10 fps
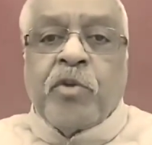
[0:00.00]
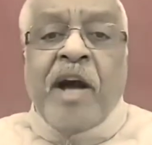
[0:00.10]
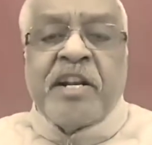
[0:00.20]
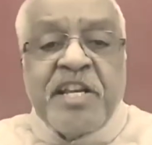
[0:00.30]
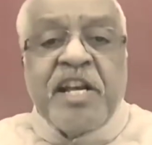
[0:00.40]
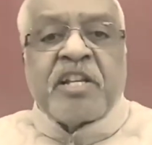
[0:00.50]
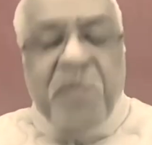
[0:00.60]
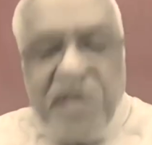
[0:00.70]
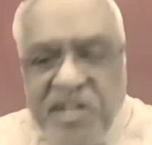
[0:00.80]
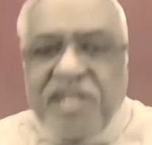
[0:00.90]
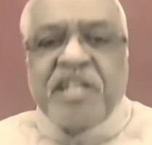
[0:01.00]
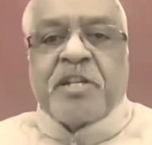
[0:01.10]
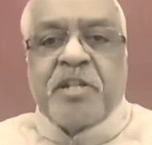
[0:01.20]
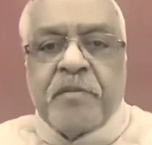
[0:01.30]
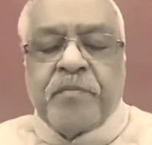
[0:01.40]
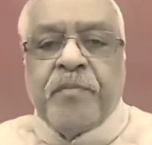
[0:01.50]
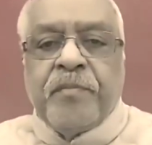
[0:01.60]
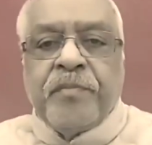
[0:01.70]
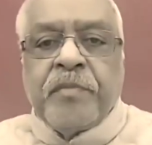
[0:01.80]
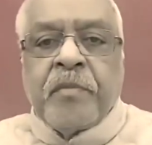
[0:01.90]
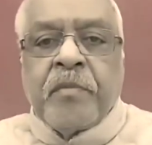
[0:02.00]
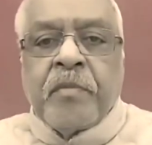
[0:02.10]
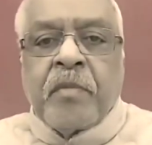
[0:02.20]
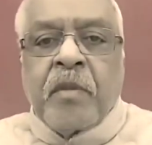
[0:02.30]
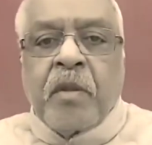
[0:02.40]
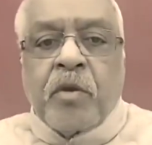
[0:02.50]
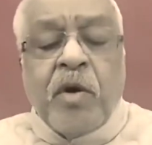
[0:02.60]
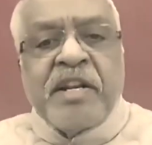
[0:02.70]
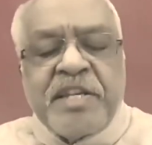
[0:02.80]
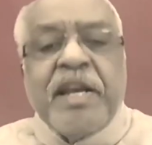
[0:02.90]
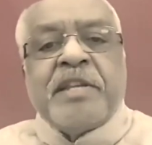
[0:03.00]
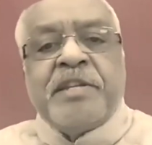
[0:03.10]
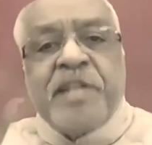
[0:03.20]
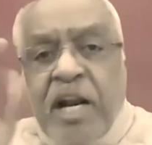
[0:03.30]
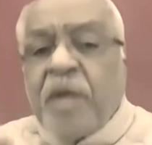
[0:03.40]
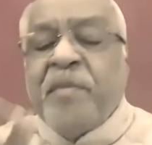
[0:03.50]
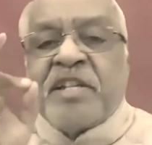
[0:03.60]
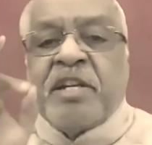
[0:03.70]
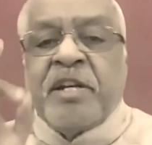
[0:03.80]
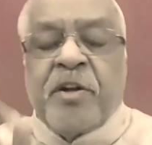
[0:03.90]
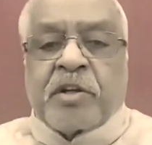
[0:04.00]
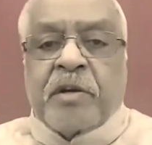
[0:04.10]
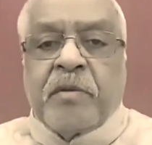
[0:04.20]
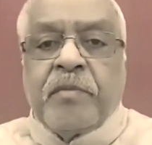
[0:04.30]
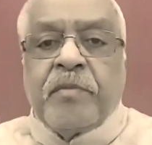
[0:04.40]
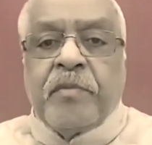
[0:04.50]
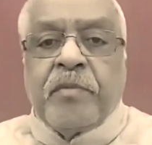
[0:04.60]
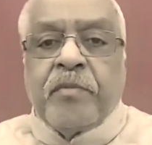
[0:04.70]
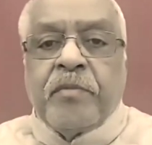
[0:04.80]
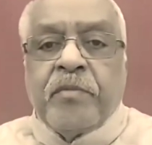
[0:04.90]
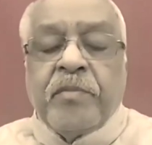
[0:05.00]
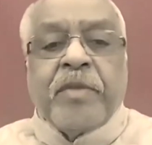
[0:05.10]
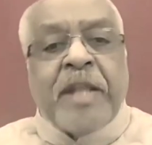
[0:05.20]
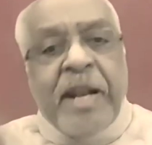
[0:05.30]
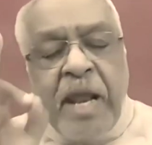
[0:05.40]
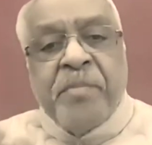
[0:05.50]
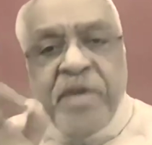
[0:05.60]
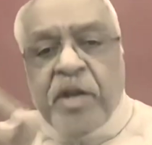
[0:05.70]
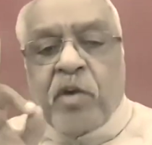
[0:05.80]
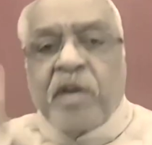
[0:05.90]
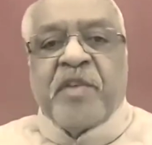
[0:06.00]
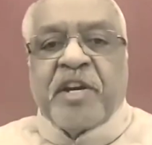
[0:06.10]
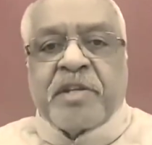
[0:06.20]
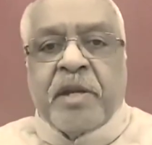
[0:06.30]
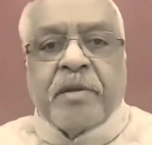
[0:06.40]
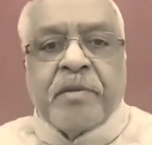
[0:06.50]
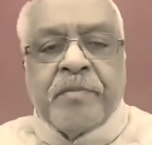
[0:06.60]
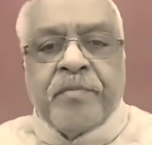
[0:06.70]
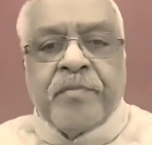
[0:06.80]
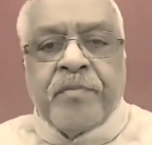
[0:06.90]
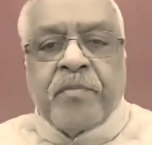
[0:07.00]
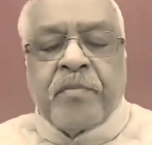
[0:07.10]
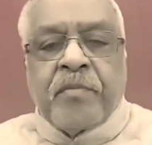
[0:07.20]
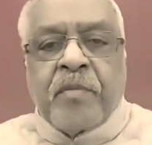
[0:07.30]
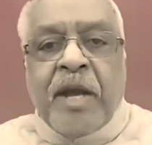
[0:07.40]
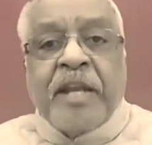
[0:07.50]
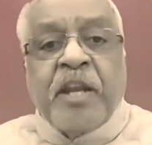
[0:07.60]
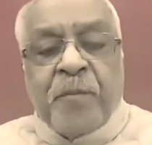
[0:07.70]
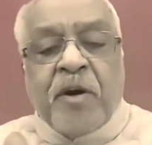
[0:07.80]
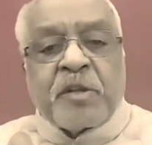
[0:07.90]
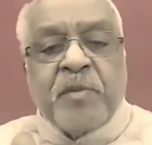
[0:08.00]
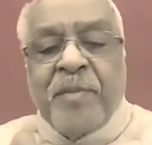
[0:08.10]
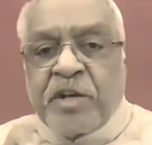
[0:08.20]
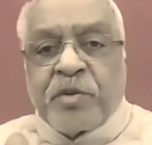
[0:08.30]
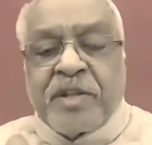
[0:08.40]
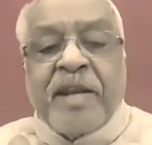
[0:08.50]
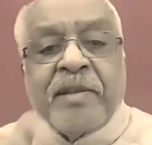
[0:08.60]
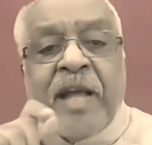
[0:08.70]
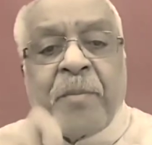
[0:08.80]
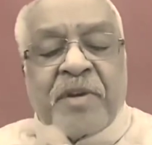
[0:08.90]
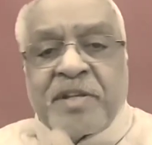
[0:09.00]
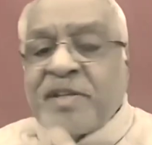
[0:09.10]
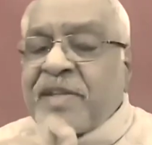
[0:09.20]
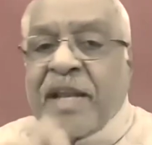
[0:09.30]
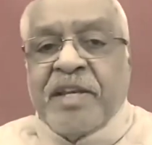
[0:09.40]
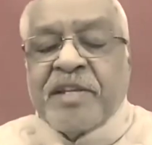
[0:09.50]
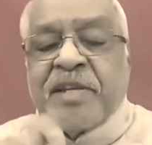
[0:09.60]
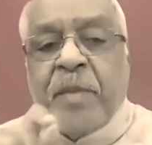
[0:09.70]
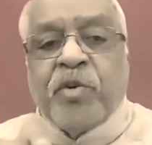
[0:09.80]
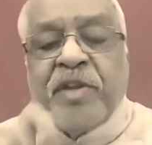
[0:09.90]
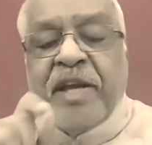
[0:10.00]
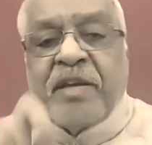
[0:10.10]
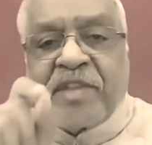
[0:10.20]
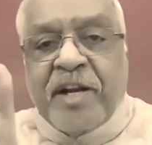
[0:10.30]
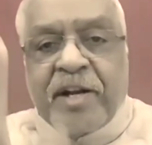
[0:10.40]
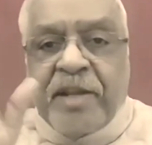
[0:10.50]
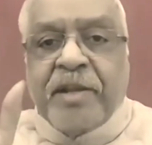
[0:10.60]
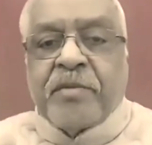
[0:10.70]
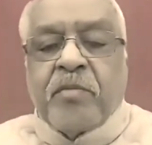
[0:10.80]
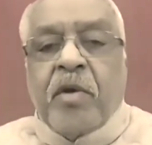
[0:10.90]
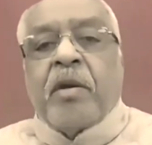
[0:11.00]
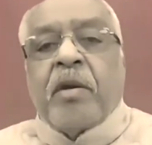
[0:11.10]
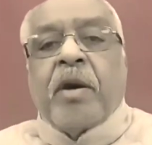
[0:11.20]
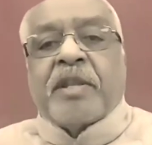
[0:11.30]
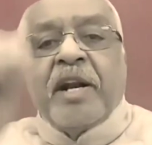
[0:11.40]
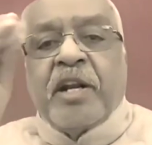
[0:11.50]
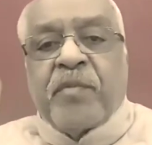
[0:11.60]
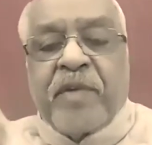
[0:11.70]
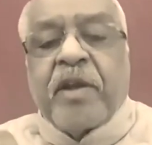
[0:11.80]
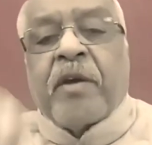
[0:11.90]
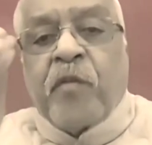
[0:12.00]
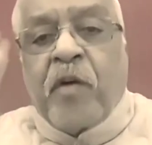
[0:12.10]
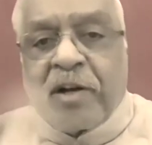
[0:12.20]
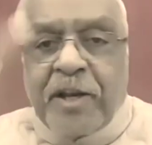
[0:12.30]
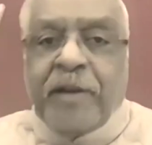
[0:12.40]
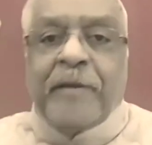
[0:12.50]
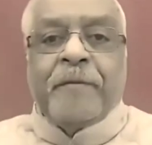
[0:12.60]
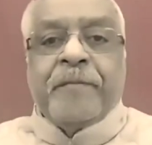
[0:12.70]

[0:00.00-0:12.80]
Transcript: and see a specialist. Go and see a general medicine doctor with an MD qualification. And if possible, make sure that that person is at least above the age of 30 or 35 or 40.